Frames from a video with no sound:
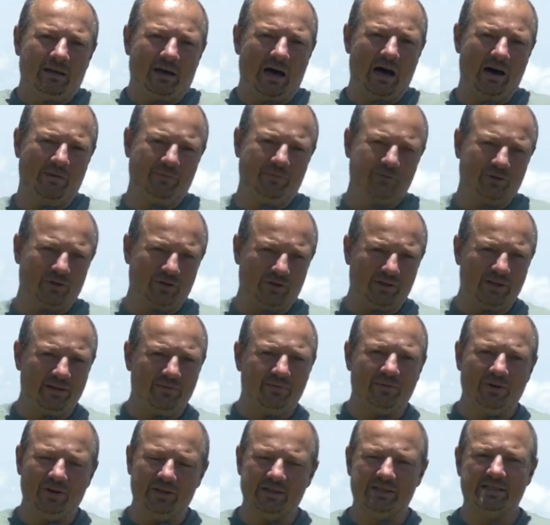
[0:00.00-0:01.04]
after
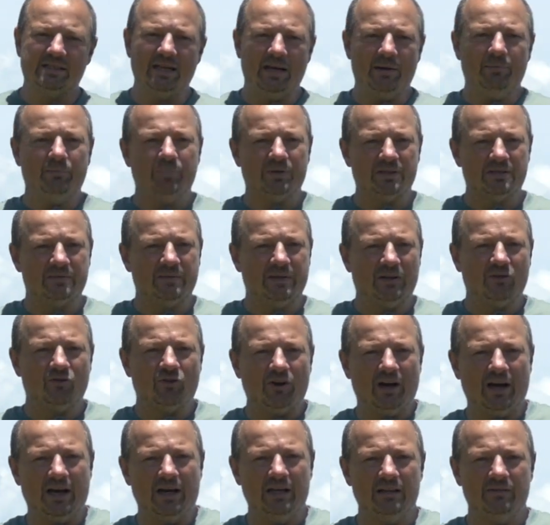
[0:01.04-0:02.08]
different samples we
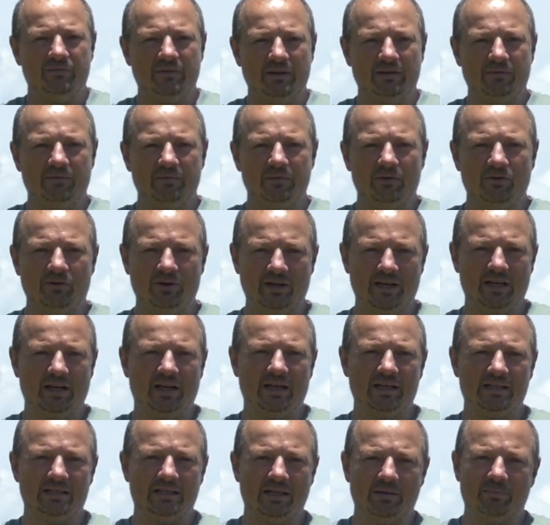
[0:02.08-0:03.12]
tried, we
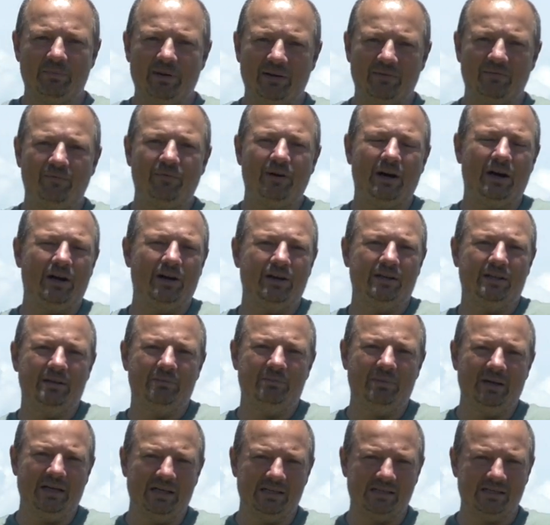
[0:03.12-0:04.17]
realized that by far the
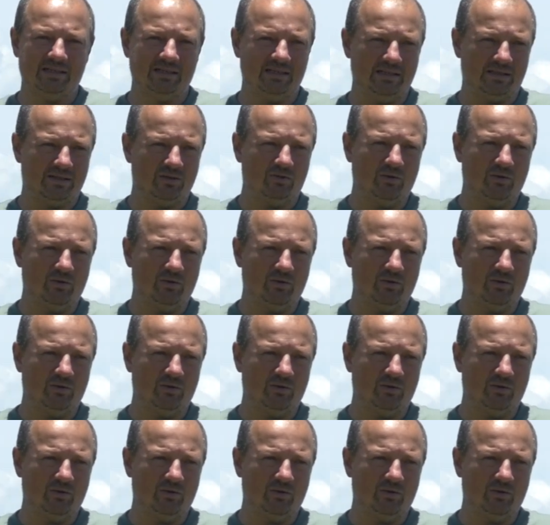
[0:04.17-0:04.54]
best it's